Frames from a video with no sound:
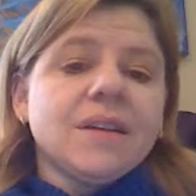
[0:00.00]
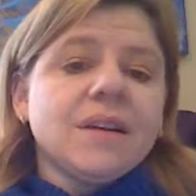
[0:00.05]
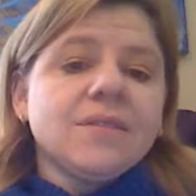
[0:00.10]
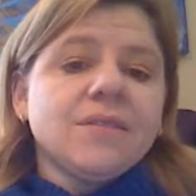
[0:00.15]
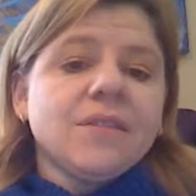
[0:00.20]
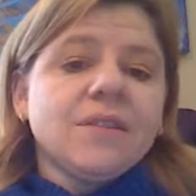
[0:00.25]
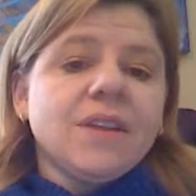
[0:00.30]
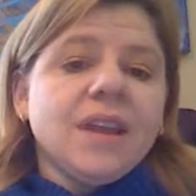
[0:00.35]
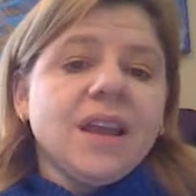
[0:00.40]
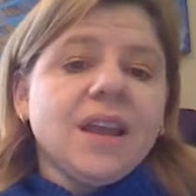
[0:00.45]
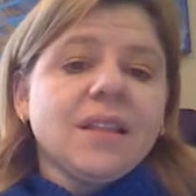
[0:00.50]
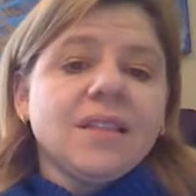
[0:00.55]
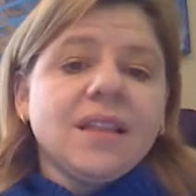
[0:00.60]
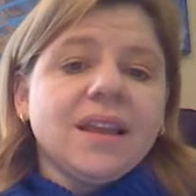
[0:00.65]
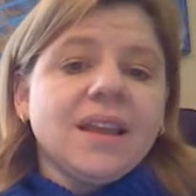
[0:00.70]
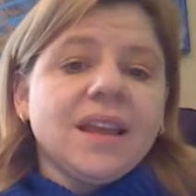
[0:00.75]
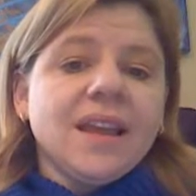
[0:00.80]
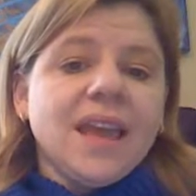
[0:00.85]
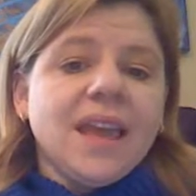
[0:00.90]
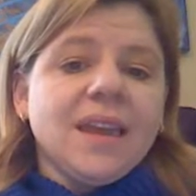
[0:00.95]
around your neck
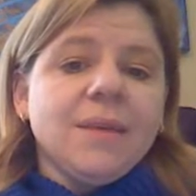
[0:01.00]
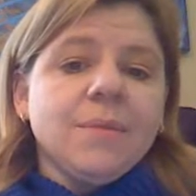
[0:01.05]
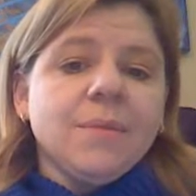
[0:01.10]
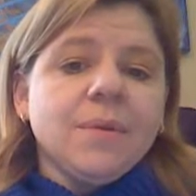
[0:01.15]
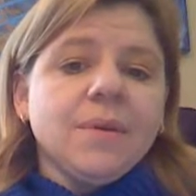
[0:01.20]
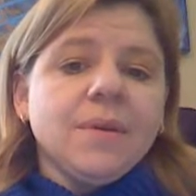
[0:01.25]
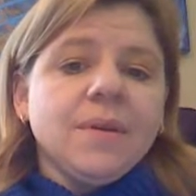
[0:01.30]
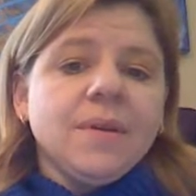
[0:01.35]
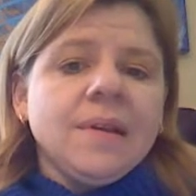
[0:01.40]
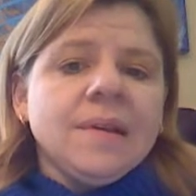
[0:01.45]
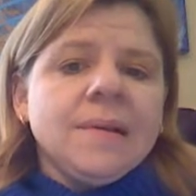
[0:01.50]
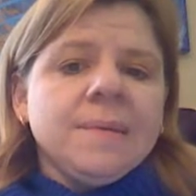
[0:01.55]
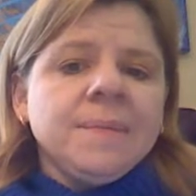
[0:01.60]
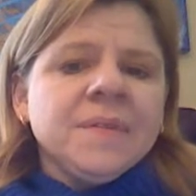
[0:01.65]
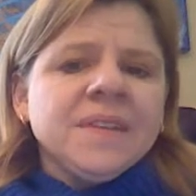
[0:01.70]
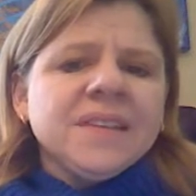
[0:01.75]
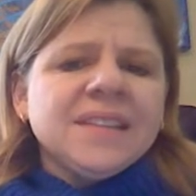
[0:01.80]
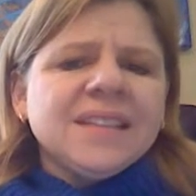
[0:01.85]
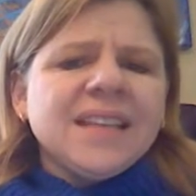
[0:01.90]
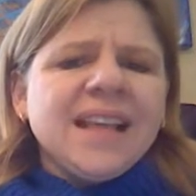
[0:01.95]
like a cape.
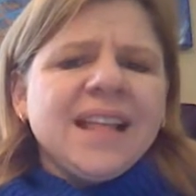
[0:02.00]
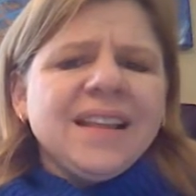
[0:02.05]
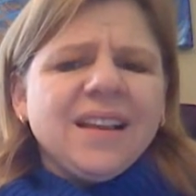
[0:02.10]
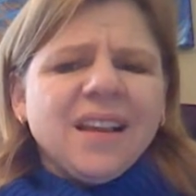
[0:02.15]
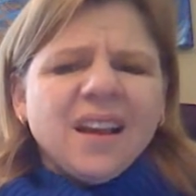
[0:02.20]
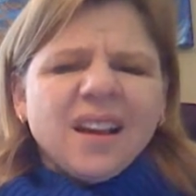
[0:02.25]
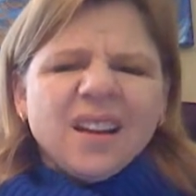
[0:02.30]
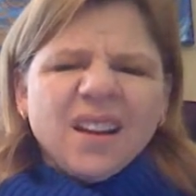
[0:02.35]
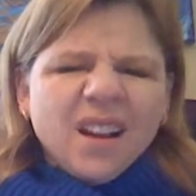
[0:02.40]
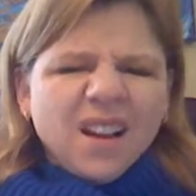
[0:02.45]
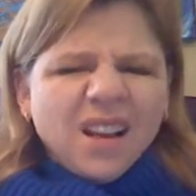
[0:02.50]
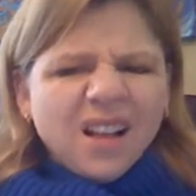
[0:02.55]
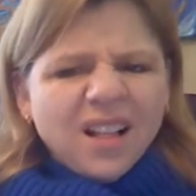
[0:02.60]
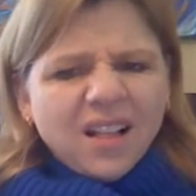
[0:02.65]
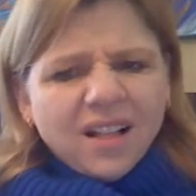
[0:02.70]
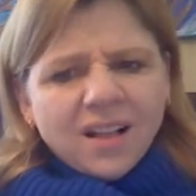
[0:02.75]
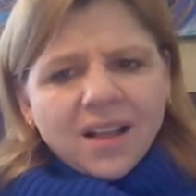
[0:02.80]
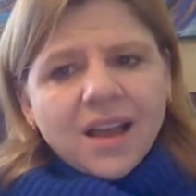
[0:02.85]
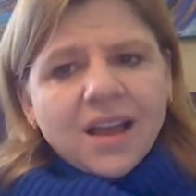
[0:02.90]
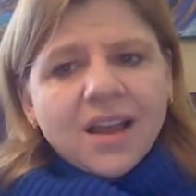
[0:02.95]
Sally got
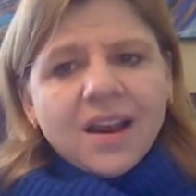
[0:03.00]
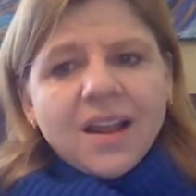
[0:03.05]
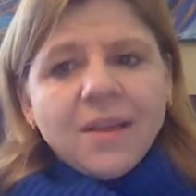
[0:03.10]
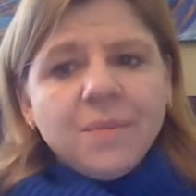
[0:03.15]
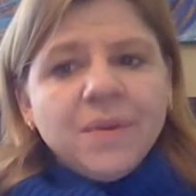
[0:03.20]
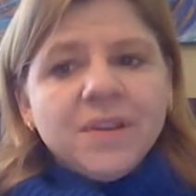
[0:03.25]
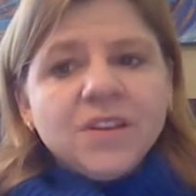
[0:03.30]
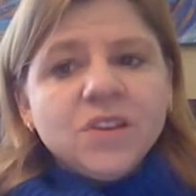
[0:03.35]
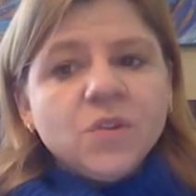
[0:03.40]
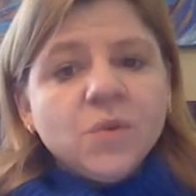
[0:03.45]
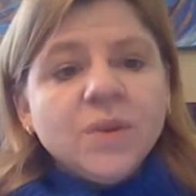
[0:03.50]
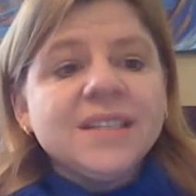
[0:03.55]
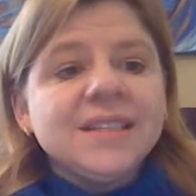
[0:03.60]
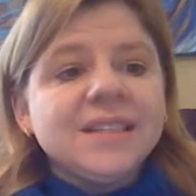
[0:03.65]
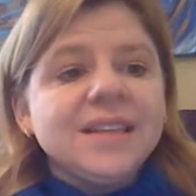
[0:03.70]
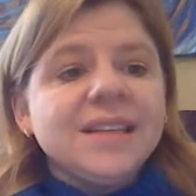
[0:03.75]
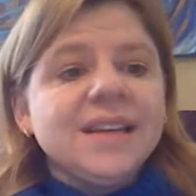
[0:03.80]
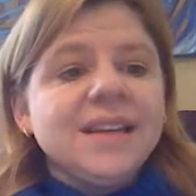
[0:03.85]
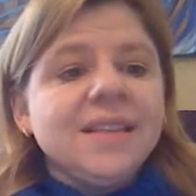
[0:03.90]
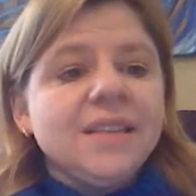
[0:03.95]
all caught up and
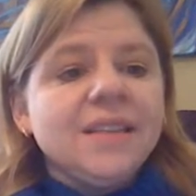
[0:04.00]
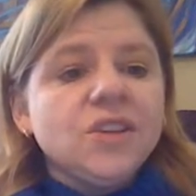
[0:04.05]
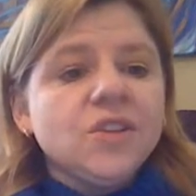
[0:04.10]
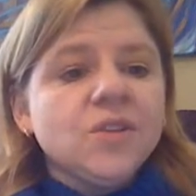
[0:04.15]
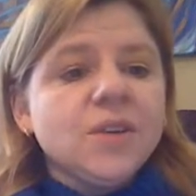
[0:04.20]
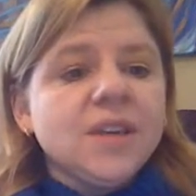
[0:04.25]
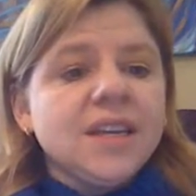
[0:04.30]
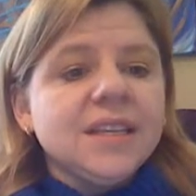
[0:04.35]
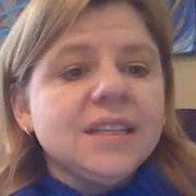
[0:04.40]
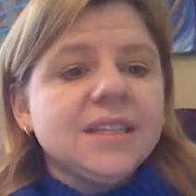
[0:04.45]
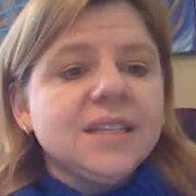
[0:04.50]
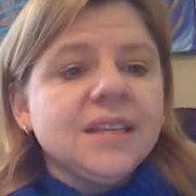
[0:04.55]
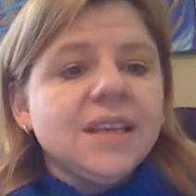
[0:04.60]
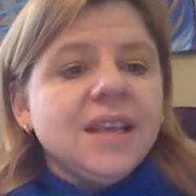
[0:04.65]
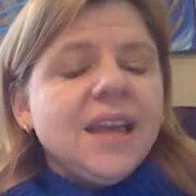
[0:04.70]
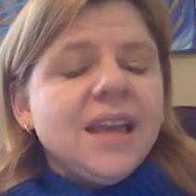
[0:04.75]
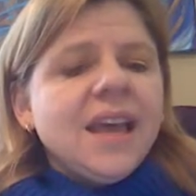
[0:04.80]
twisted in the trees